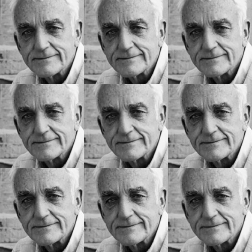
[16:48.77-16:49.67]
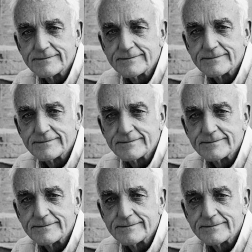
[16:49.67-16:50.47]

[no speech]